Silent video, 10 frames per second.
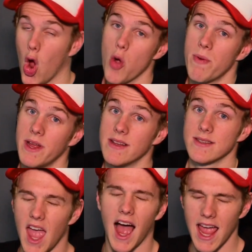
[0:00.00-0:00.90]
Hope it
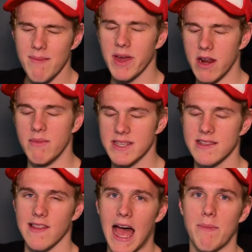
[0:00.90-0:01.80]
is. I am going to miss
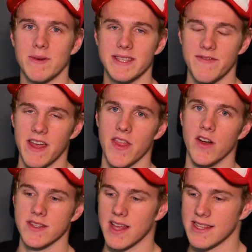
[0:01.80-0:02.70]
the Lapras event,
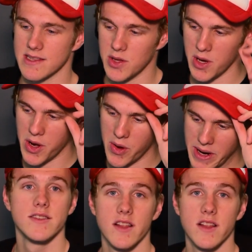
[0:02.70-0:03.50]
though, so that's a little annoying.